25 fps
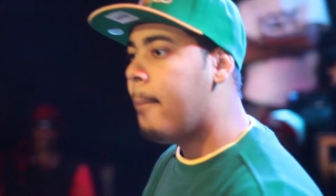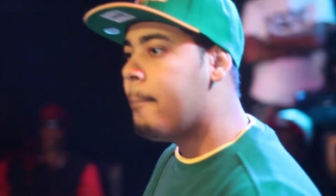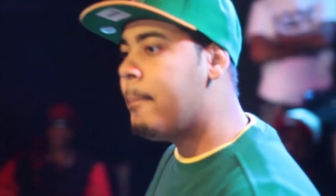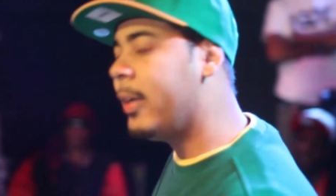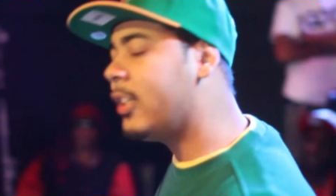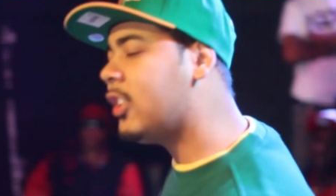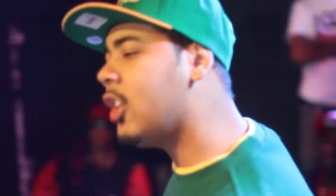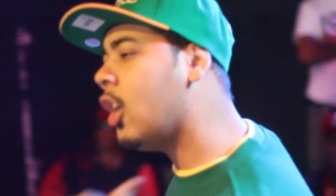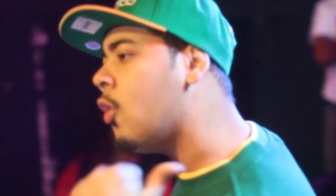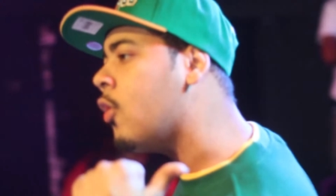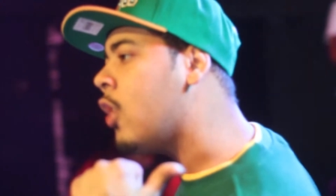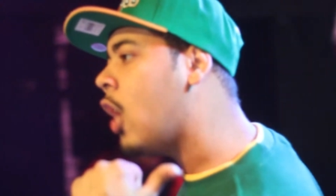
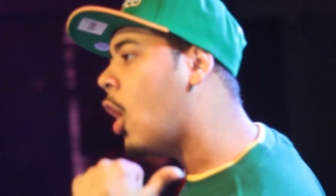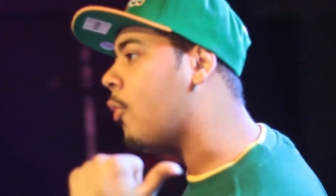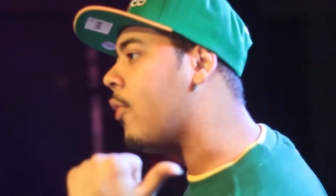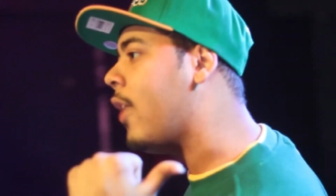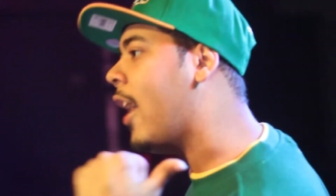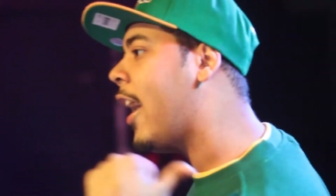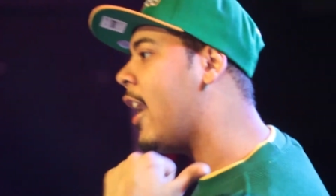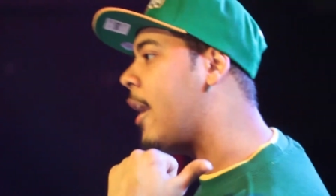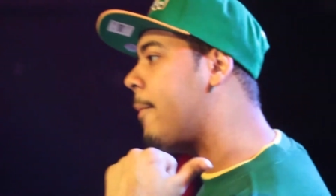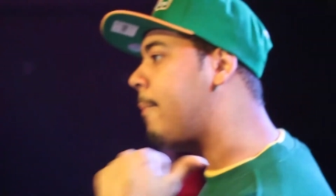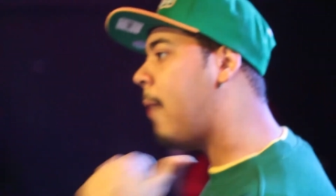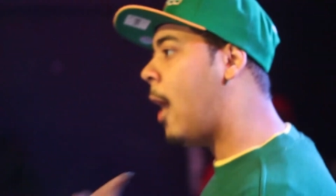But you don't know
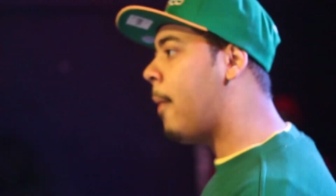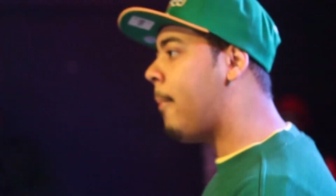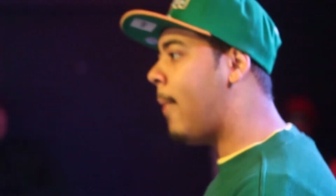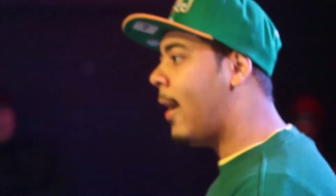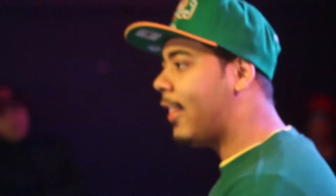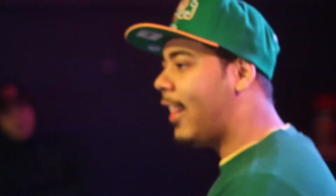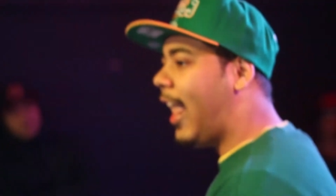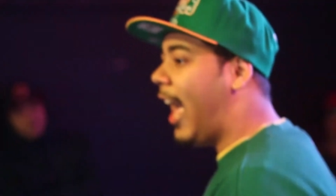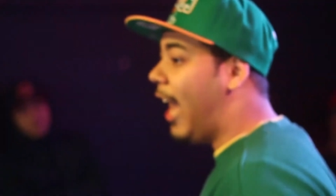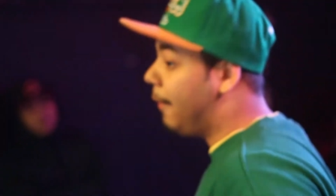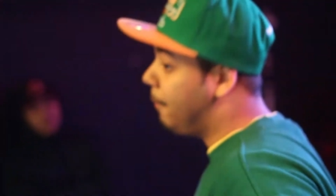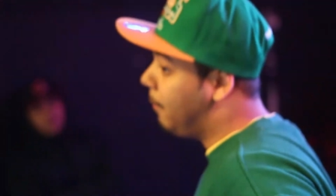nothing about
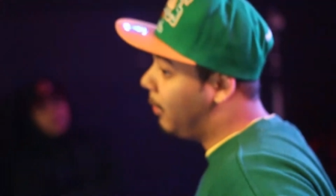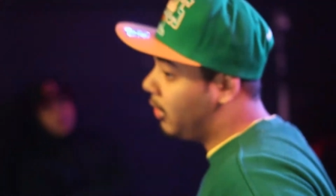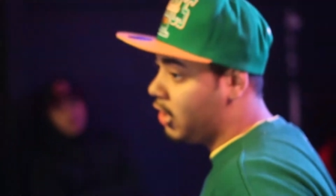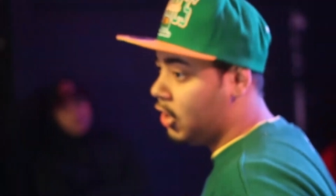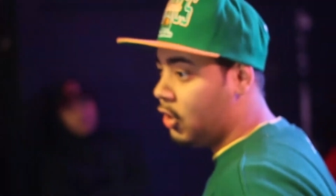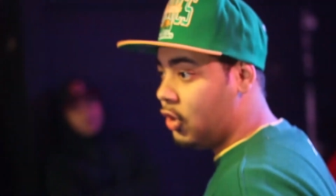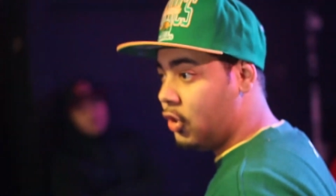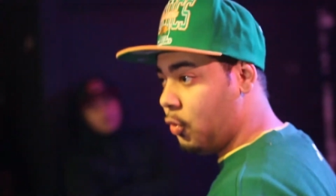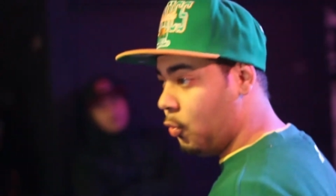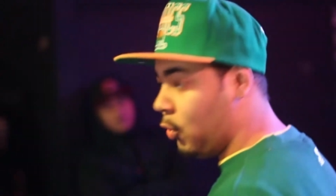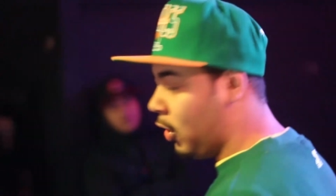my life. But you just